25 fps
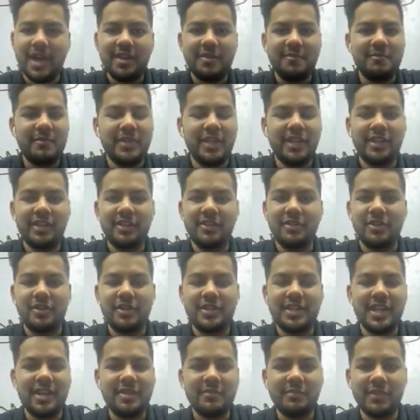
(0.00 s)
million or
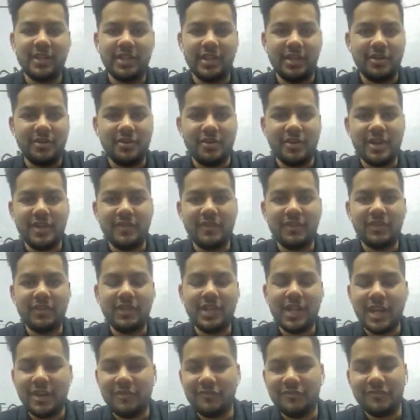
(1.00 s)
10 million or even
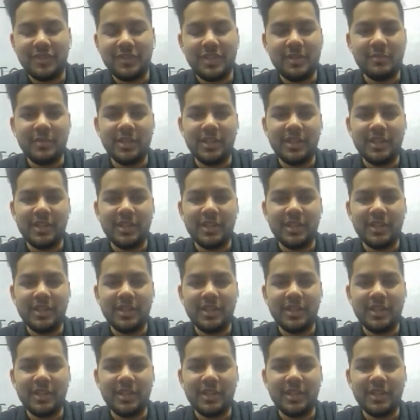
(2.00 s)
350 million,